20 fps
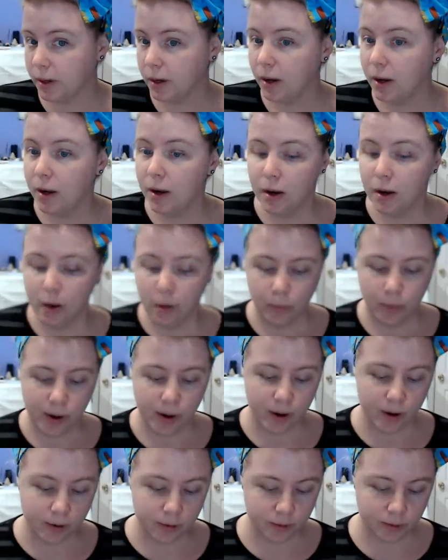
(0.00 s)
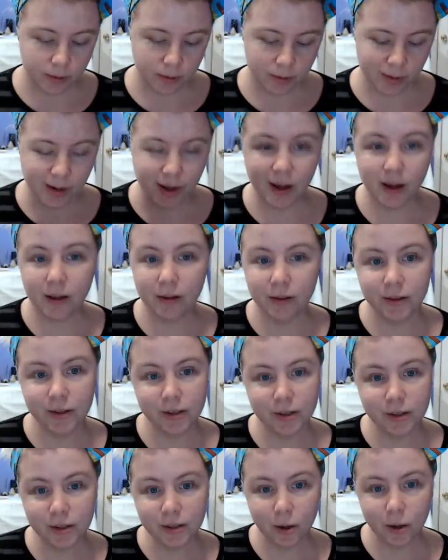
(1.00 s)
bones, but where,
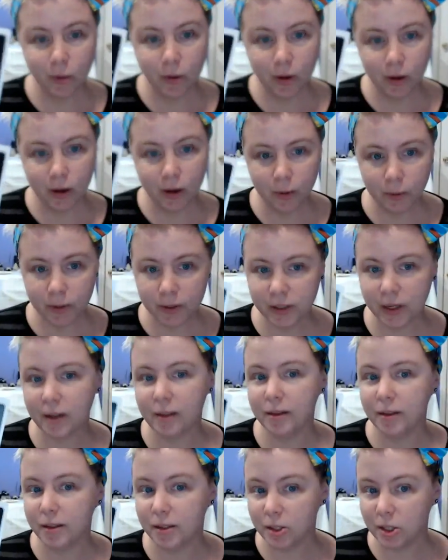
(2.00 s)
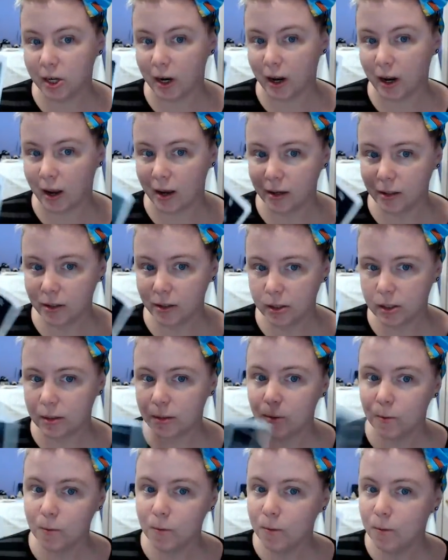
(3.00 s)
oh, this is so good, where death is
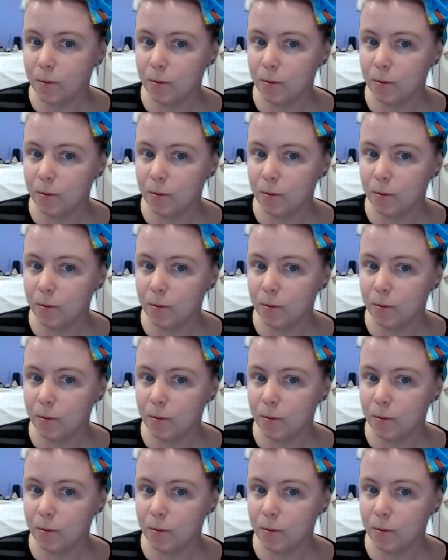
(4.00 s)
change.